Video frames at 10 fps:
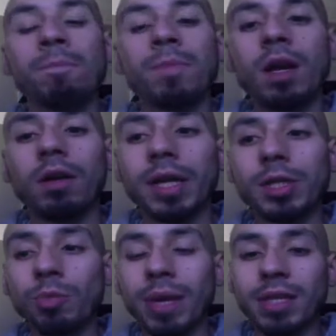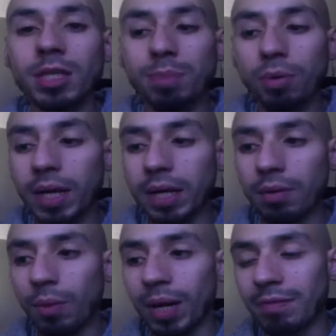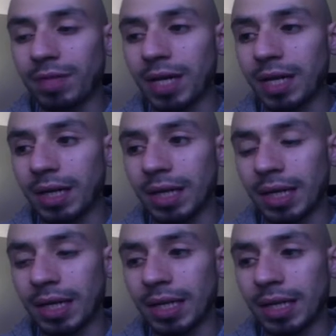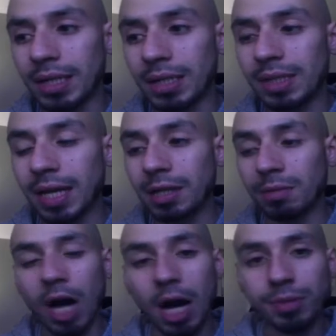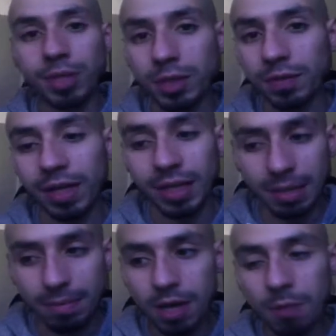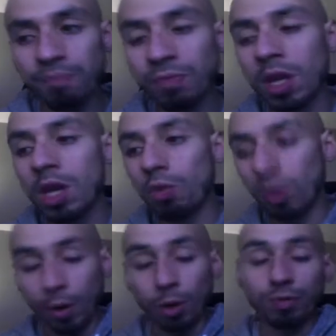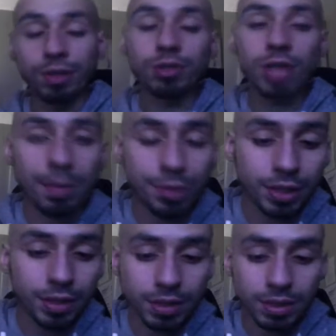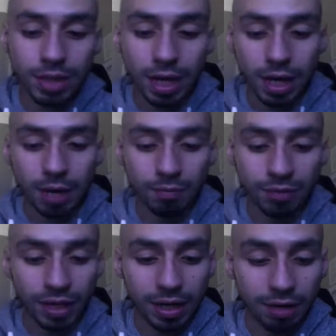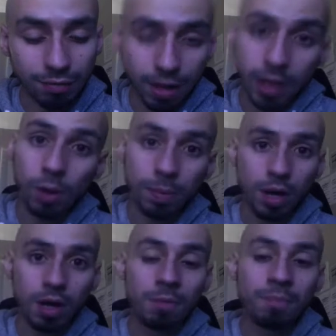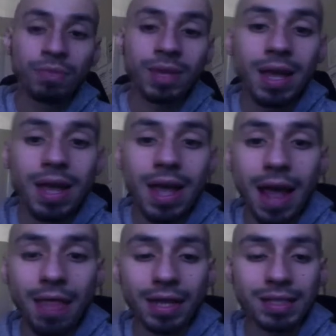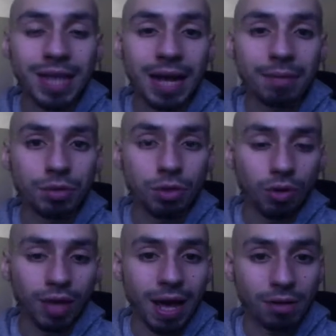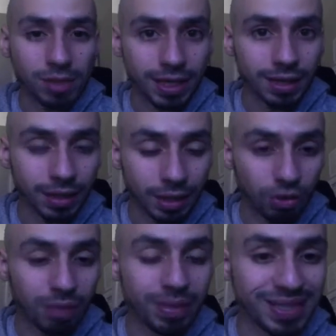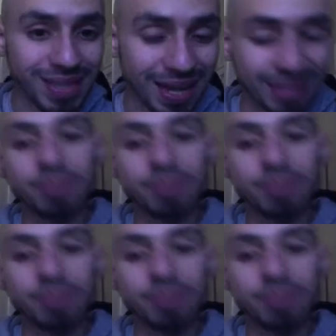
All right, so by this point, what I've done is sent them options via email. We went over those options via a follow-up call, and then it's time to go to the house and get the agreement signed.